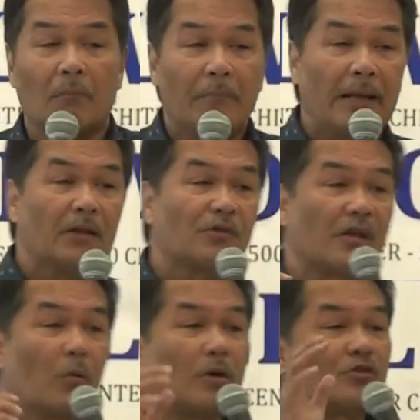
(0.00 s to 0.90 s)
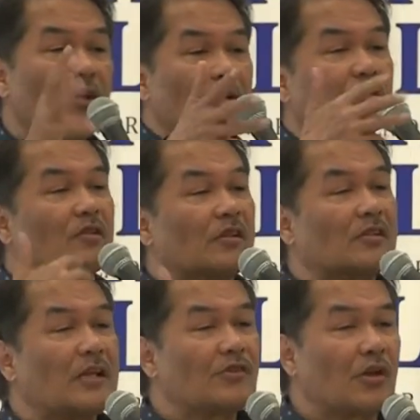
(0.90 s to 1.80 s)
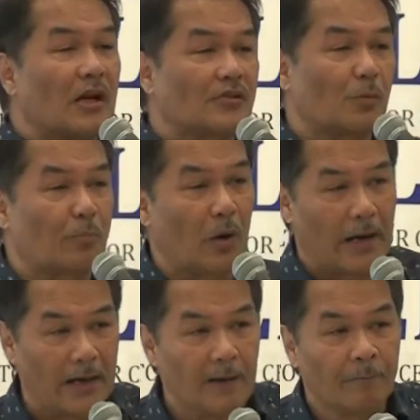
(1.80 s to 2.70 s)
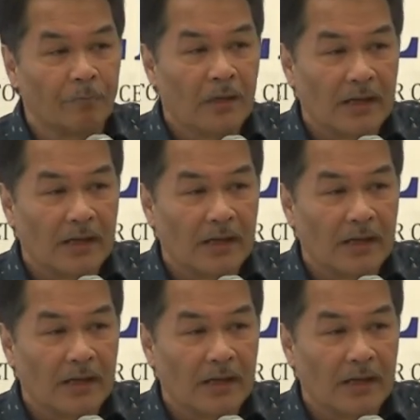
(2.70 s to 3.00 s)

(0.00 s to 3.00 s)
Meaning to say what Jesus is teaching us to pray